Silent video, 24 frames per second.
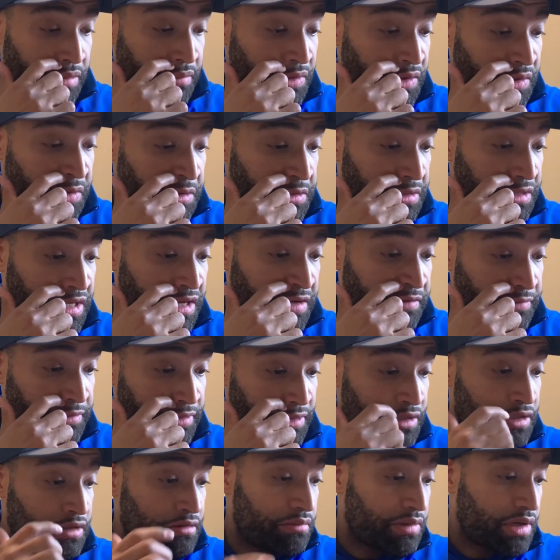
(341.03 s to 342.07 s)
I'm going to
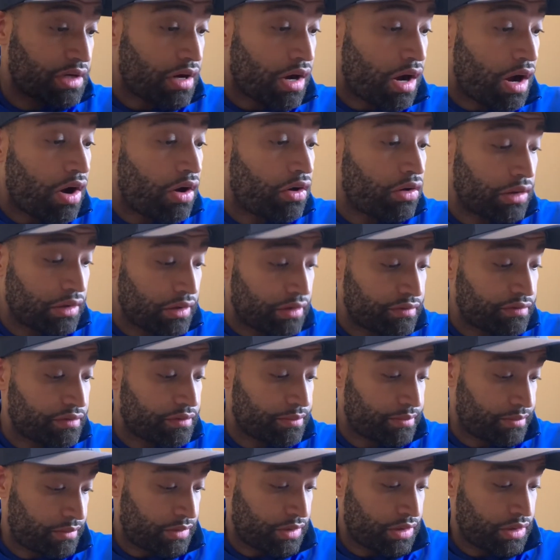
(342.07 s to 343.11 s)
definitely smell all of
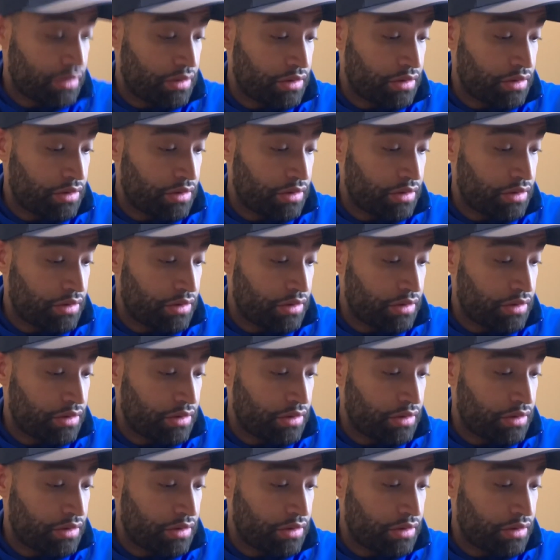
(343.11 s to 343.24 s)
them